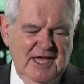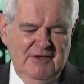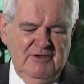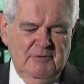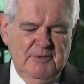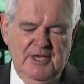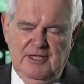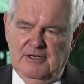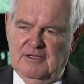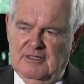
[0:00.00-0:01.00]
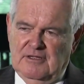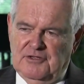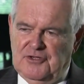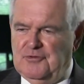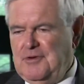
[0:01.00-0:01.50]
having been
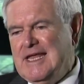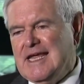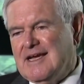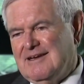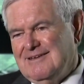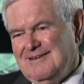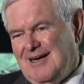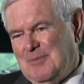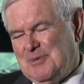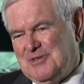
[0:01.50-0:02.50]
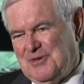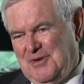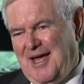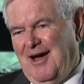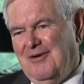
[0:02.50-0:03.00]
unique up until
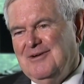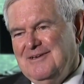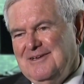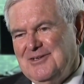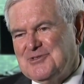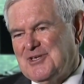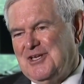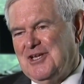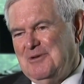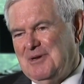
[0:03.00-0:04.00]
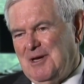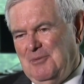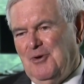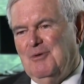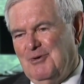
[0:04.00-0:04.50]
now, is suddenly going to
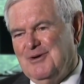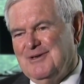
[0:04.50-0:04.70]
become normal.